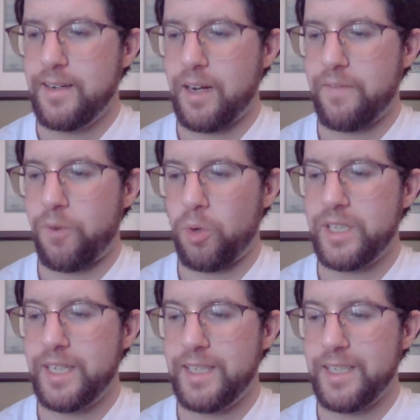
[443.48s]
And in
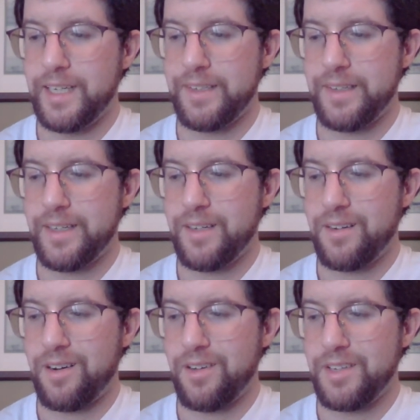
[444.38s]
1410,
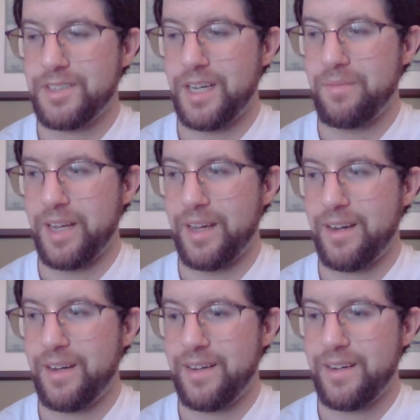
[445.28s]
on the same
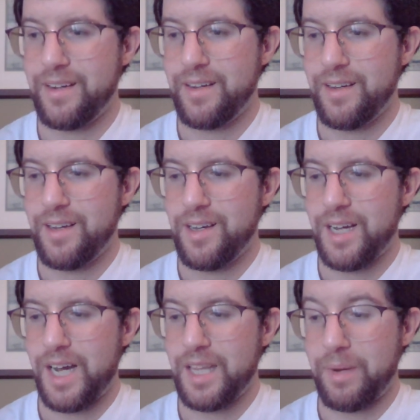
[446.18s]
day,
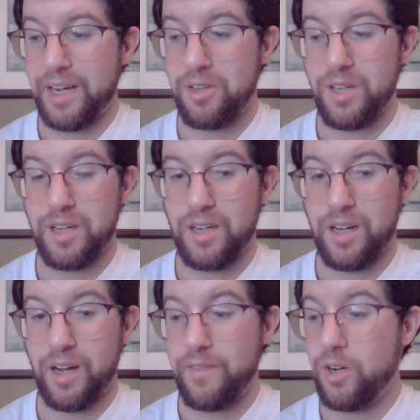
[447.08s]
the Battle
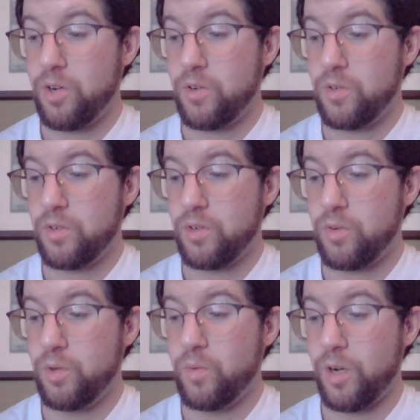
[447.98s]
of
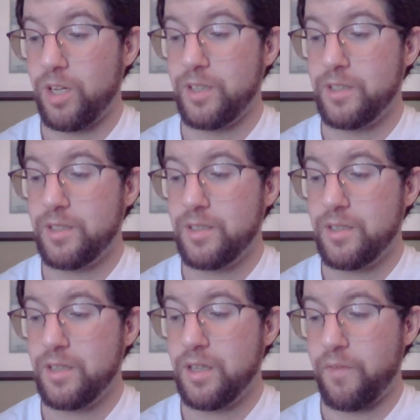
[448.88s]
Grunwald,
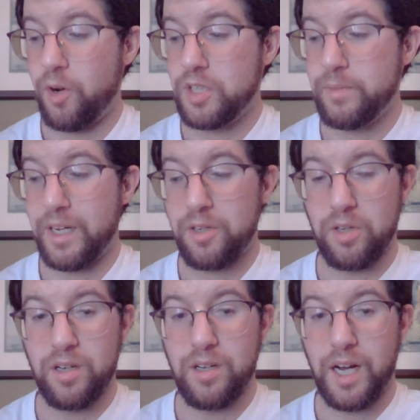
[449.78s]
First
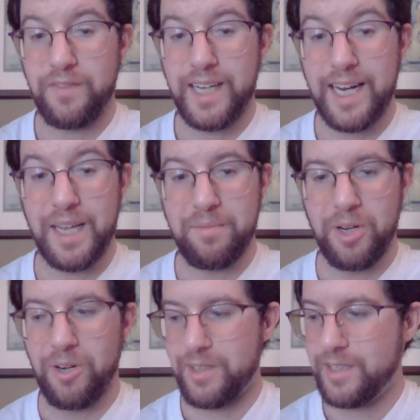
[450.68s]
Battle of
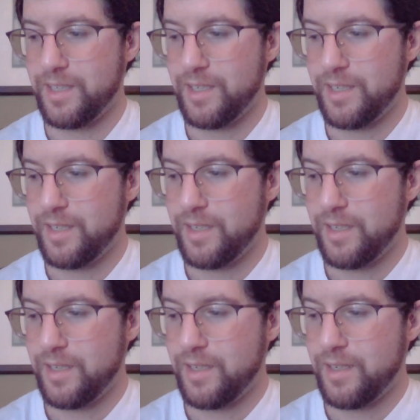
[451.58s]
Tannenberg,
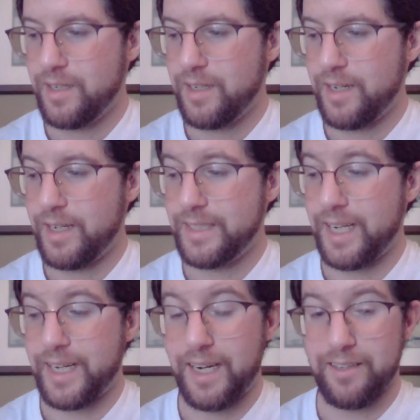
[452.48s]
and
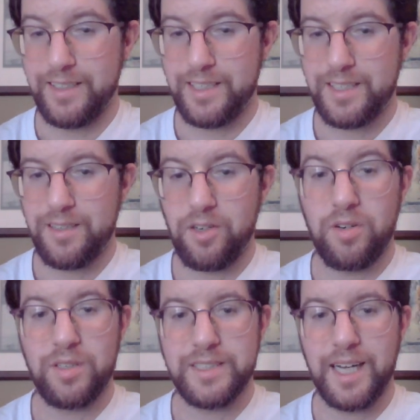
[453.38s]
Zalgiris,
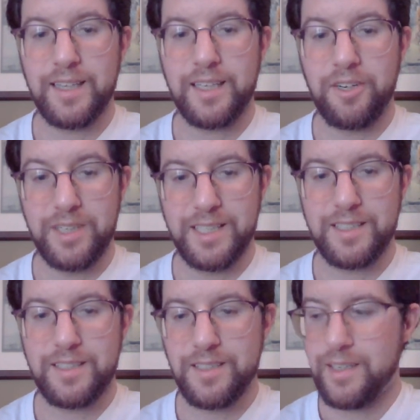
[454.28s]
or
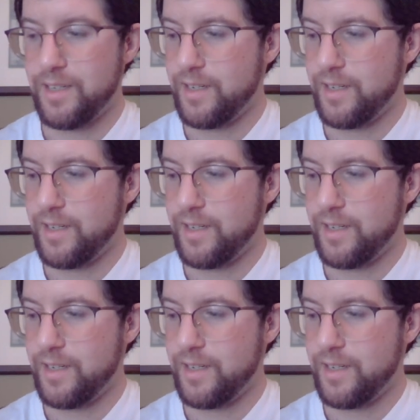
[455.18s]
Zalgiris.